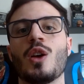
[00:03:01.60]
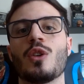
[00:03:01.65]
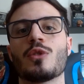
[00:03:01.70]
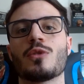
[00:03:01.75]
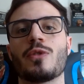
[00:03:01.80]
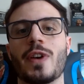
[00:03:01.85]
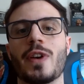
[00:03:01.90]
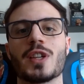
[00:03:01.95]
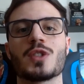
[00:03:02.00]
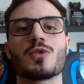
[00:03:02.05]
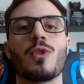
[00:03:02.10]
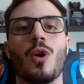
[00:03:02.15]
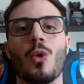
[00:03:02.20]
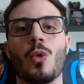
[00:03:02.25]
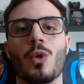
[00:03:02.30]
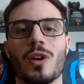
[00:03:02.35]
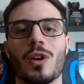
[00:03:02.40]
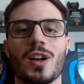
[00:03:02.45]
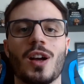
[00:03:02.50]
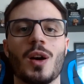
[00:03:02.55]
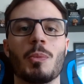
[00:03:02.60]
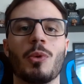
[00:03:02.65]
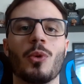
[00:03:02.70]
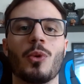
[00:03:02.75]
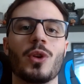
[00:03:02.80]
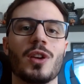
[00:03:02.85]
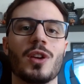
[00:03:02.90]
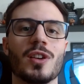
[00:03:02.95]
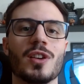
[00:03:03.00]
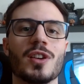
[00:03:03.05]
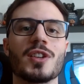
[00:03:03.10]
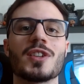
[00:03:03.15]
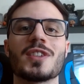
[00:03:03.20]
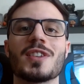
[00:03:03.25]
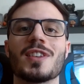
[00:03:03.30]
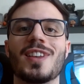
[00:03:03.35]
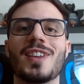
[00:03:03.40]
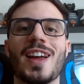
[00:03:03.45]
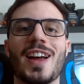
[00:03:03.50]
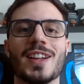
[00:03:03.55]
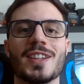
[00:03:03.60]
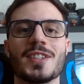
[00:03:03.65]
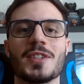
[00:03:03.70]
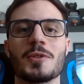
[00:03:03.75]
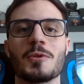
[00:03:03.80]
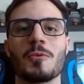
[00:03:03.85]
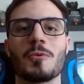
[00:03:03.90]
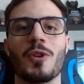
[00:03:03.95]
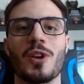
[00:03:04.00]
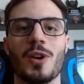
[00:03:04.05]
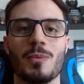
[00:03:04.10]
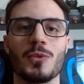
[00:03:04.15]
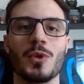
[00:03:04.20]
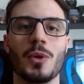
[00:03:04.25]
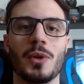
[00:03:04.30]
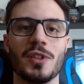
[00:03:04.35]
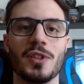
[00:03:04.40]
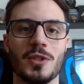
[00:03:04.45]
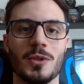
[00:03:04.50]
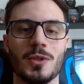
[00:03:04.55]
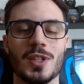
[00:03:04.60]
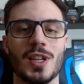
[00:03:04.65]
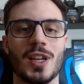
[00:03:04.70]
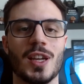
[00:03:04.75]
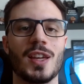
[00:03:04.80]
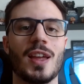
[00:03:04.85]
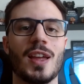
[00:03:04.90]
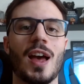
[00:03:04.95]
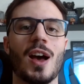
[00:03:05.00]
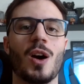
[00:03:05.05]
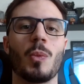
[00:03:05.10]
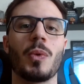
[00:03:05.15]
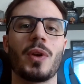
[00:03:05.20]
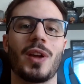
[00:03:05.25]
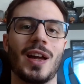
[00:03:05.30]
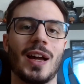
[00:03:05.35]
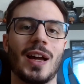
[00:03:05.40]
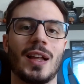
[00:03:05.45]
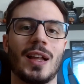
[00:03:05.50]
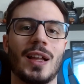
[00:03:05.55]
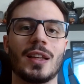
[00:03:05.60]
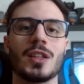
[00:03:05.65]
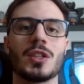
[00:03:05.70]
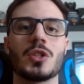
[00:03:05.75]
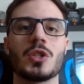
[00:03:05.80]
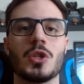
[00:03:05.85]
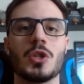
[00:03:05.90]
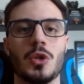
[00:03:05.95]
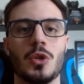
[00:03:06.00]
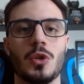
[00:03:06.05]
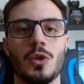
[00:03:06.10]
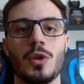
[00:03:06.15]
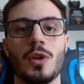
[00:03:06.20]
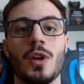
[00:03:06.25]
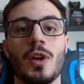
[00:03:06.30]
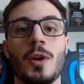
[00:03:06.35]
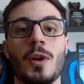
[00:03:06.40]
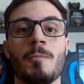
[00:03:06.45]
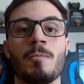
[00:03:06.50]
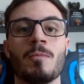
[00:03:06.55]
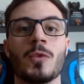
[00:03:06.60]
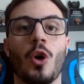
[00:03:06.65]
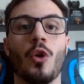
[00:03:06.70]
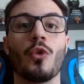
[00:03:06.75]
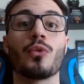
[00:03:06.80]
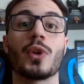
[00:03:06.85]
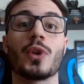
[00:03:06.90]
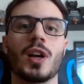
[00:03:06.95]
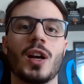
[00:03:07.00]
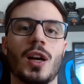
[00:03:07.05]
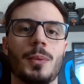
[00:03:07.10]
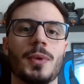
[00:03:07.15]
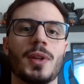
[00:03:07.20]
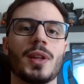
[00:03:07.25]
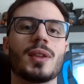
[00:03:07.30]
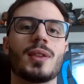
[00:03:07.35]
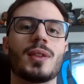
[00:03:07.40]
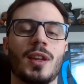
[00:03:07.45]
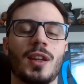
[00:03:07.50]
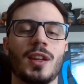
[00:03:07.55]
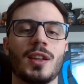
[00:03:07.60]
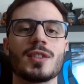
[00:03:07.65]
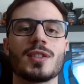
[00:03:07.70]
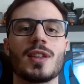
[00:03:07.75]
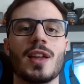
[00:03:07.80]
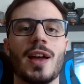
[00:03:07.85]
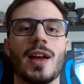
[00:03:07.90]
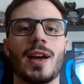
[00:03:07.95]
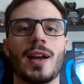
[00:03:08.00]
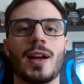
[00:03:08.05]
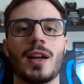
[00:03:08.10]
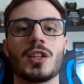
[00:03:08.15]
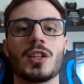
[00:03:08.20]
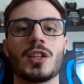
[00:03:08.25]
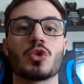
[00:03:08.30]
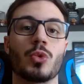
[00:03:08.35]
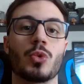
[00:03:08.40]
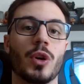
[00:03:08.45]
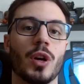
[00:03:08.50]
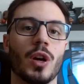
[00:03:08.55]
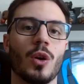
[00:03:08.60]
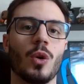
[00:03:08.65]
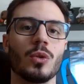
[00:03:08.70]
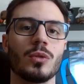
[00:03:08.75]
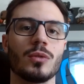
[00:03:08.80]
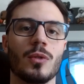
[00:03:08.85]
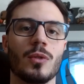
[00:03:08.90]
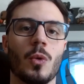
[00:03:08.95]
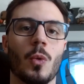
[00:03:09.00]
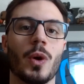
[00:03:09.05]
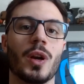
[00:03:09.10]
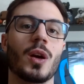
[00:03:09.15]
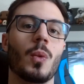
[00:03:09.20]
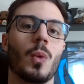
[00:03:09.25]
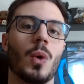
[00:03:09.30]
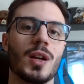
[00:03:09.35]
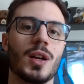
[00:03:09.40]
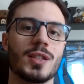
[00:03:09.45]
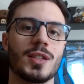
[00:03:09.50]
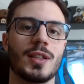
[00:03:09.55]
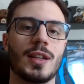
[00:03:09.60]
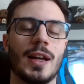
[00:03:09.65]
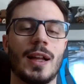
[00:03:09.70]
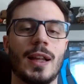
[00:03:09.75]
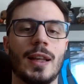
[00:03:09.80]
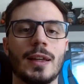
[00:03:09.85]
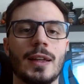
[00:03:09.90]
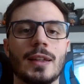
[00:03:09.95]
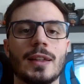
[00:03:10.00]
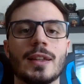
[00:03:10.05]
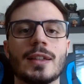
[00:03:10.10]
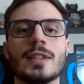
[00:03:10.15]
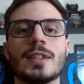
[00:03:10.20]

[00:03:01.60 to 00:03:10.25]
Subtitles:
Fast forward a couple years, that's what I'm doing today, helping athletes to overcome the things that I struggled when I was an athlete.